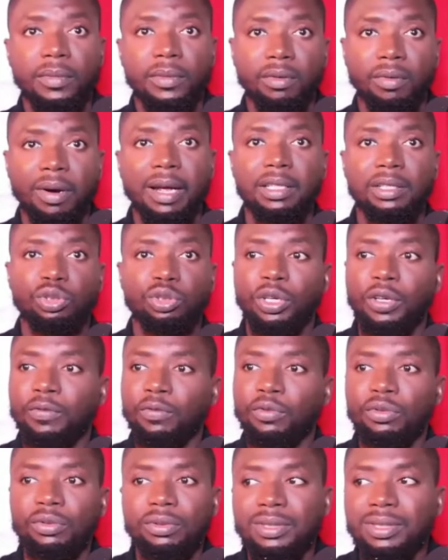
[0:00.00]
right, to
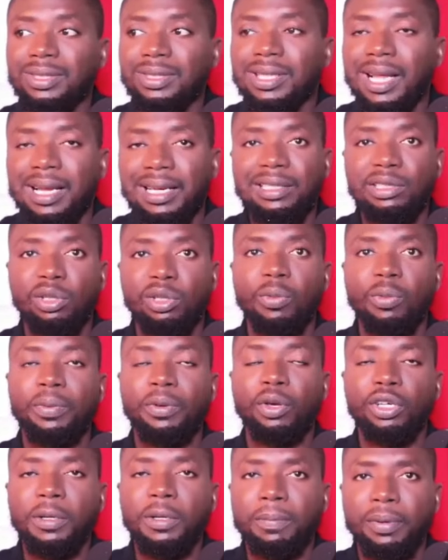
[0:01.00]
even start, let alone
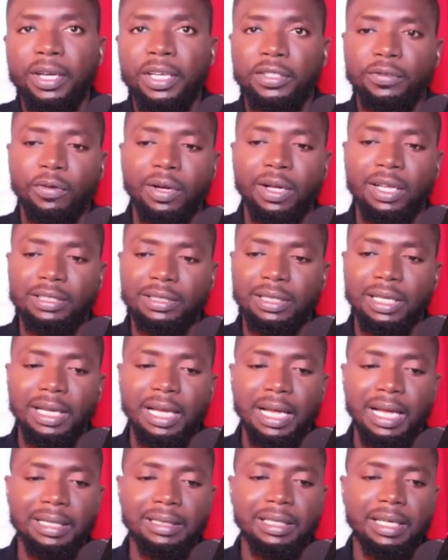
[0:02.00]
be on the bench for Arsenal.
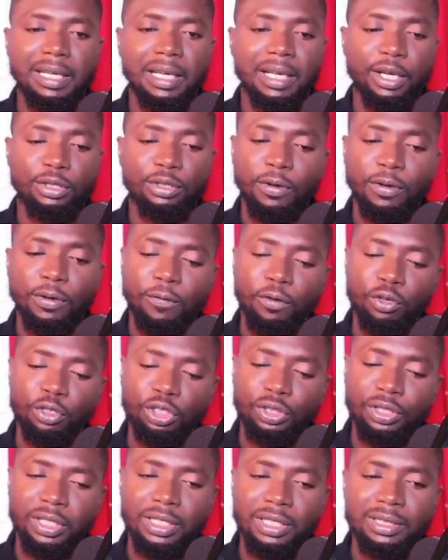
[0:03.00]
And it's
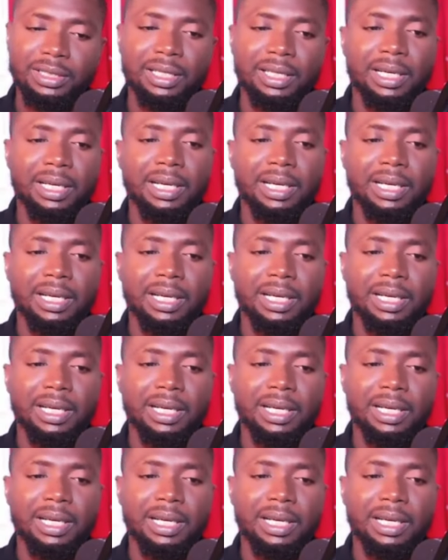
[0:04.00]
unfortunate.